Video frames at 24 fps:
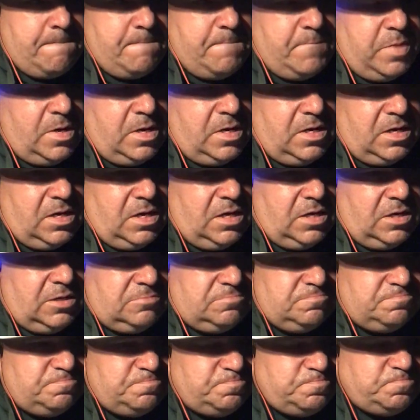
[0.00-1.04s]

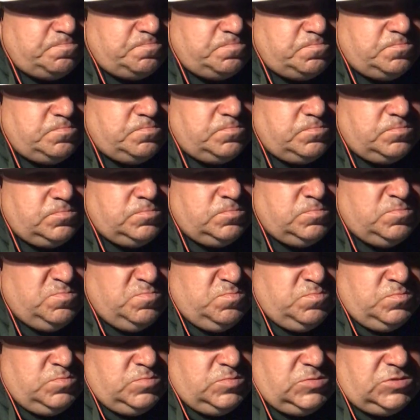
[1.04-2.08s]
But
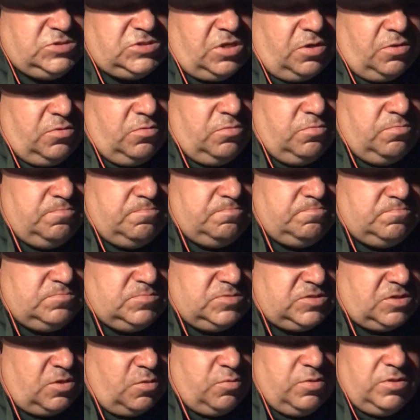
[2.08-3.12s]
so
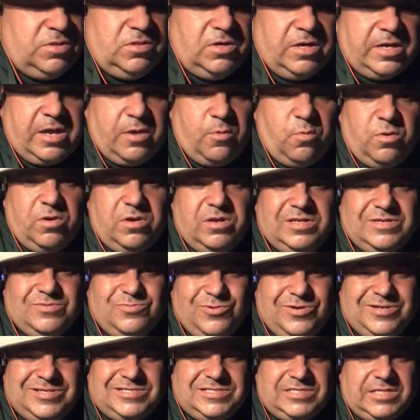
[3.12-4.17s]
we look at where
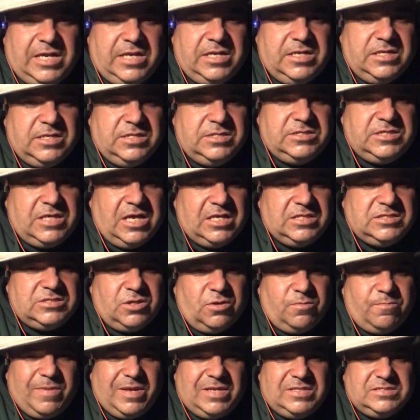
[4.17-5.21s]
the state of the Jets.
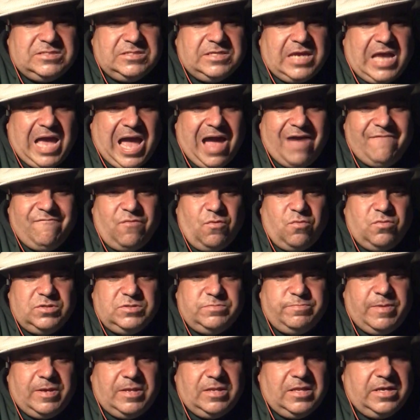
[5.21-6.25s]
So basically, I've always
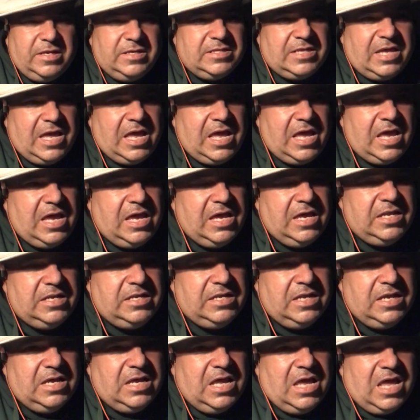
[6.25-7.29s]
been like that, and
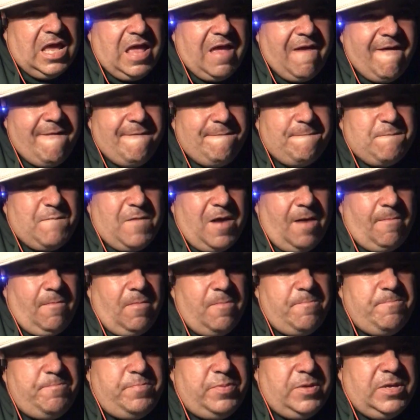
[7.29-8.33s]
I'm
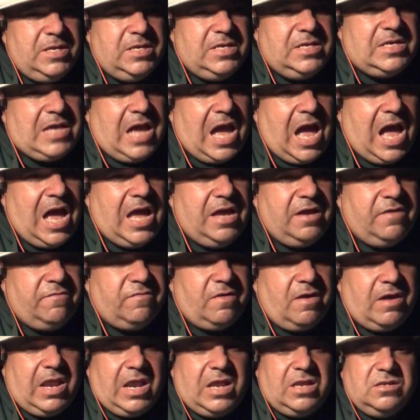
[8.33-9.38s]
a big guy.
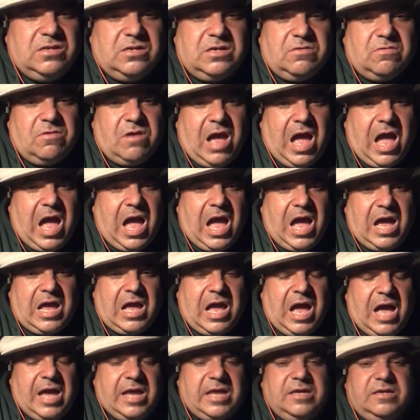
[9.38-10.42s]
I look around,
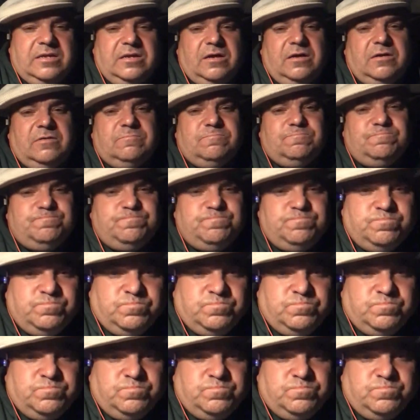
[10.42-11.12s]
I get I'm